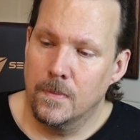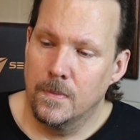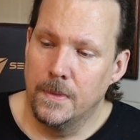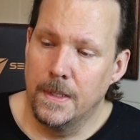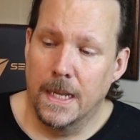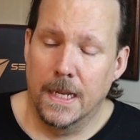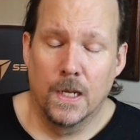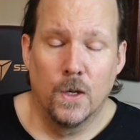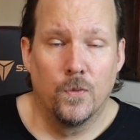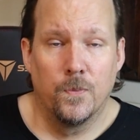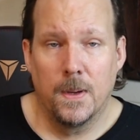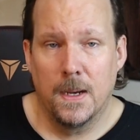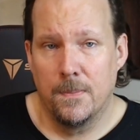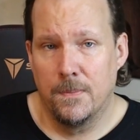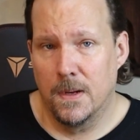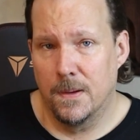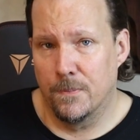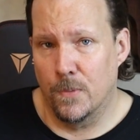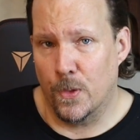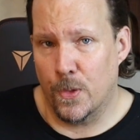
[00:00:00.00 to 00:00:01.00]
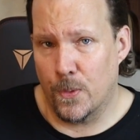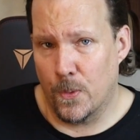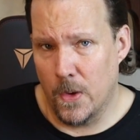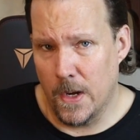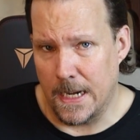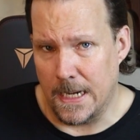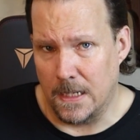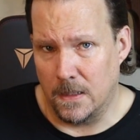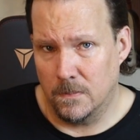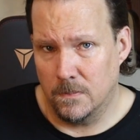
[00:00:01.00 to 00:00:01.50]
Negative meme number
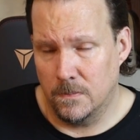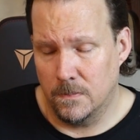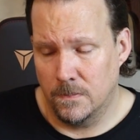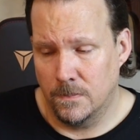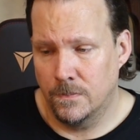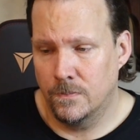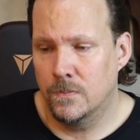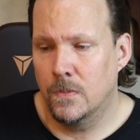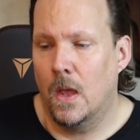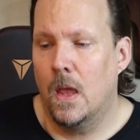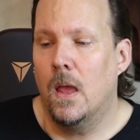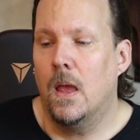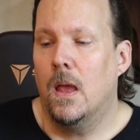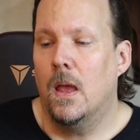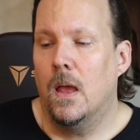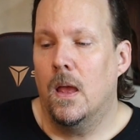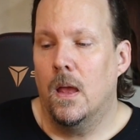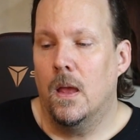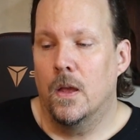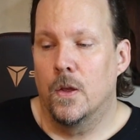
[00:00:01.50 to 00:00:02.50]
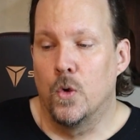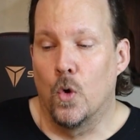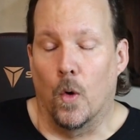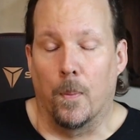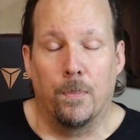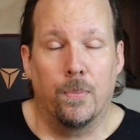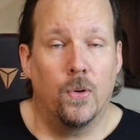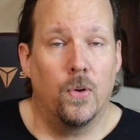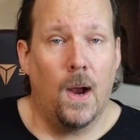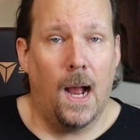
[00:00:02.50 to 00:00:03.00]
3.
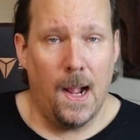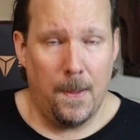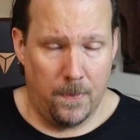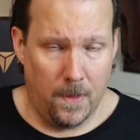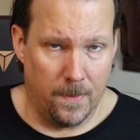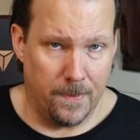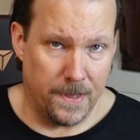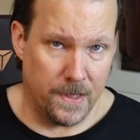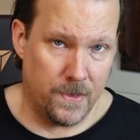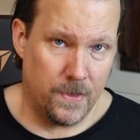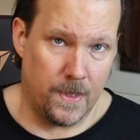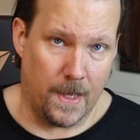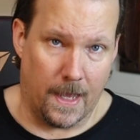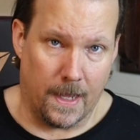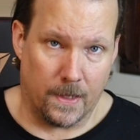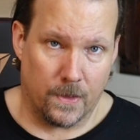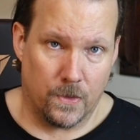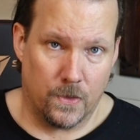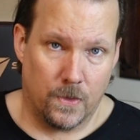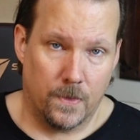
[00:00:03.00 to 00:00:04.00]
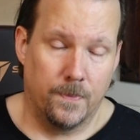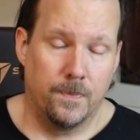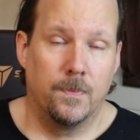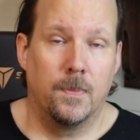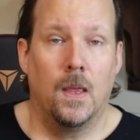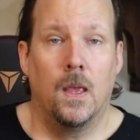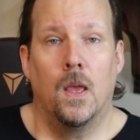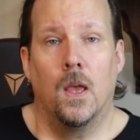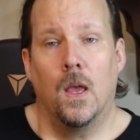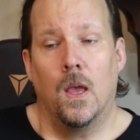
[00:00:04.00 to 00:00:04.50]
Your problem is sex.
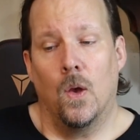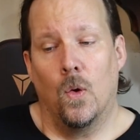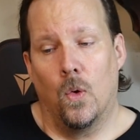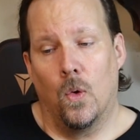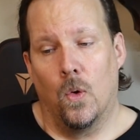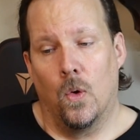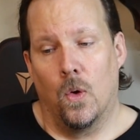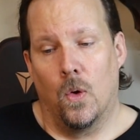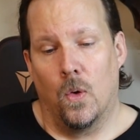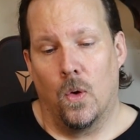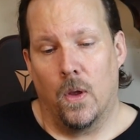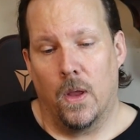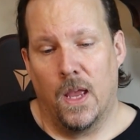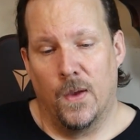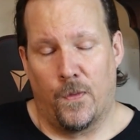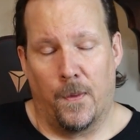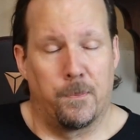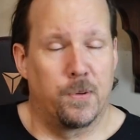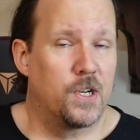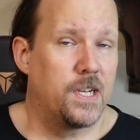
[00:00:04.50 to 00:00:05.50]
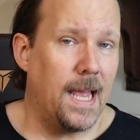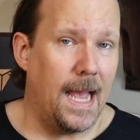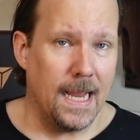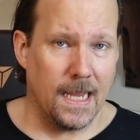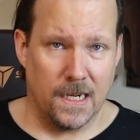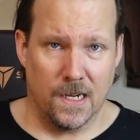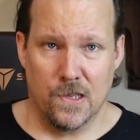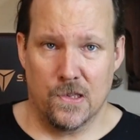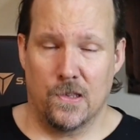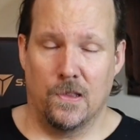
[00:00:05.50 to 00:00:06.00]
If a
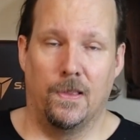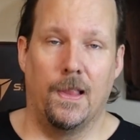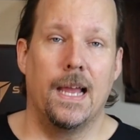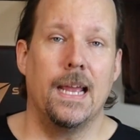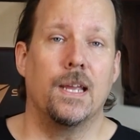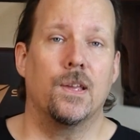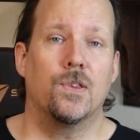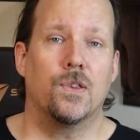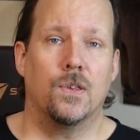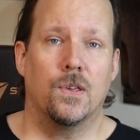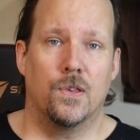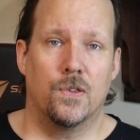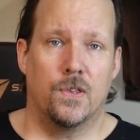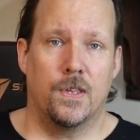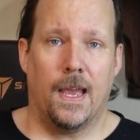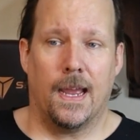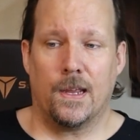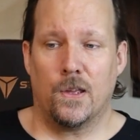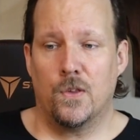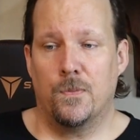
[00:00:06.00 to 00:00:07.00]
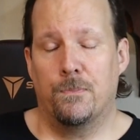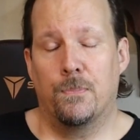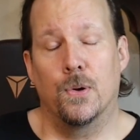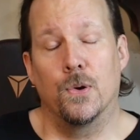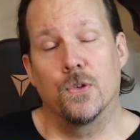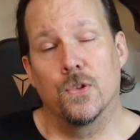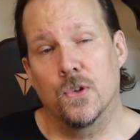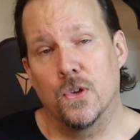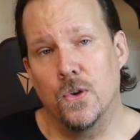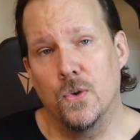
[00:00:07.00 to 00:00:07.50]
protagonist likes sex,
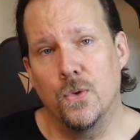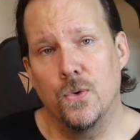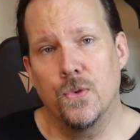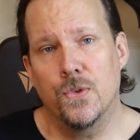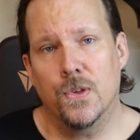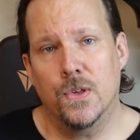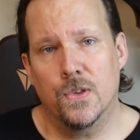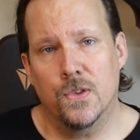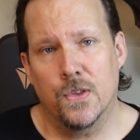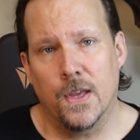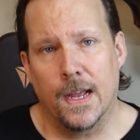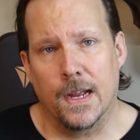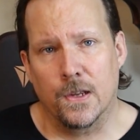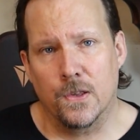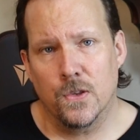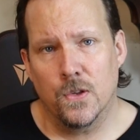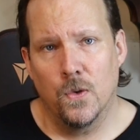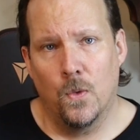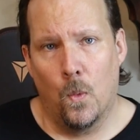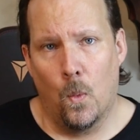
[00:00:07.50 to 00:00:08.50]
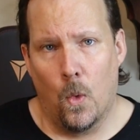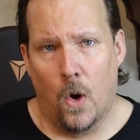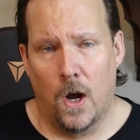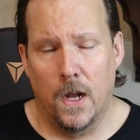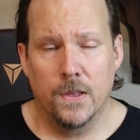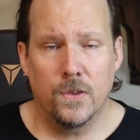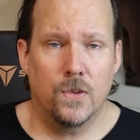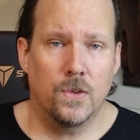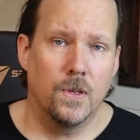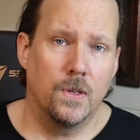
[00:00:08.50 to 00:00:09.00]
pursues sex,
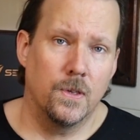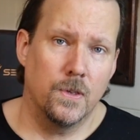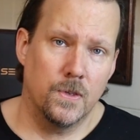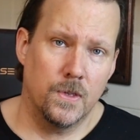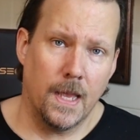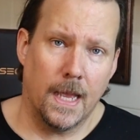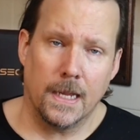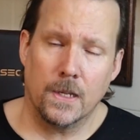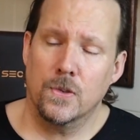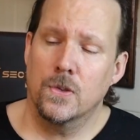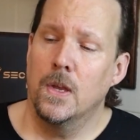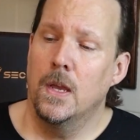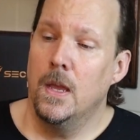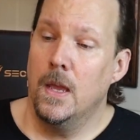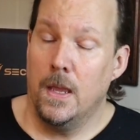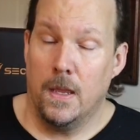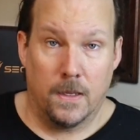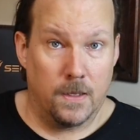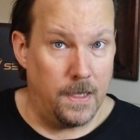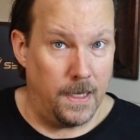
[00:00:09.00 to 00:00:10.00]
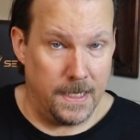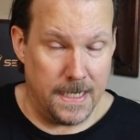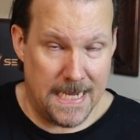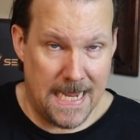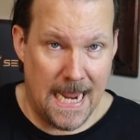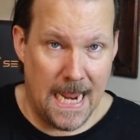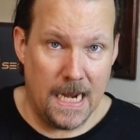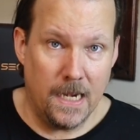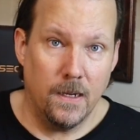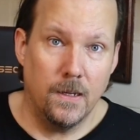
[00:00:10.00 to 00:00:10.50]
wants sex, can
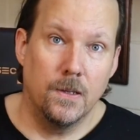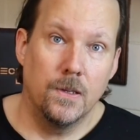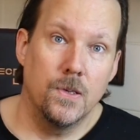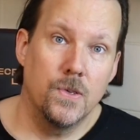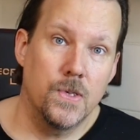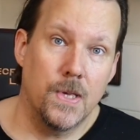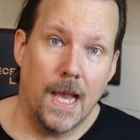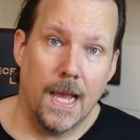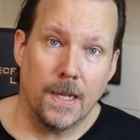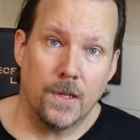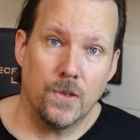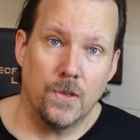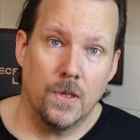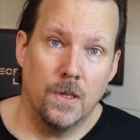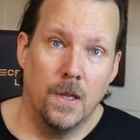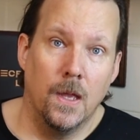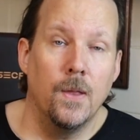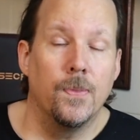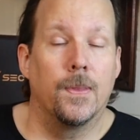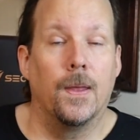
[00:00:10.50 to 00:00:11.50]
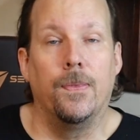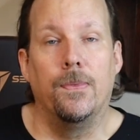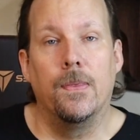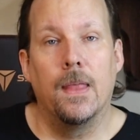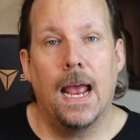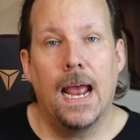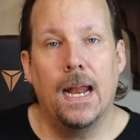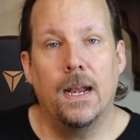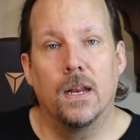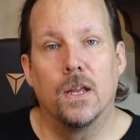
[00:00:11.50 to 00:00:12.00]
get sex, then
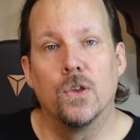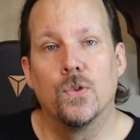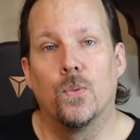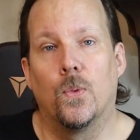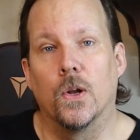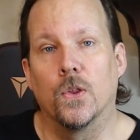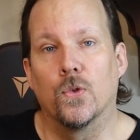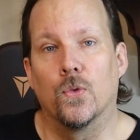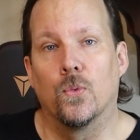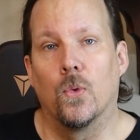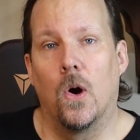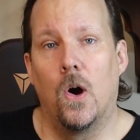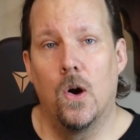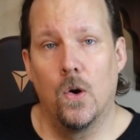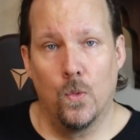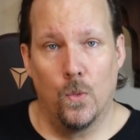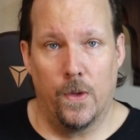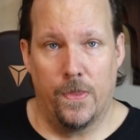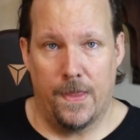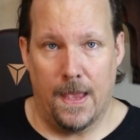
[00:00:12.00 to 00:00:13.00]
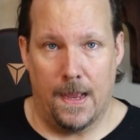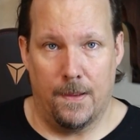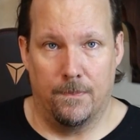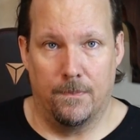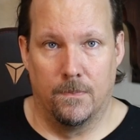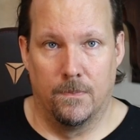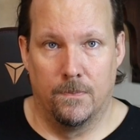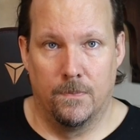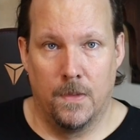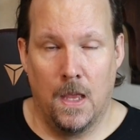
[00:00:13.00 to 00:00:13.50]
that is what's wrong with them.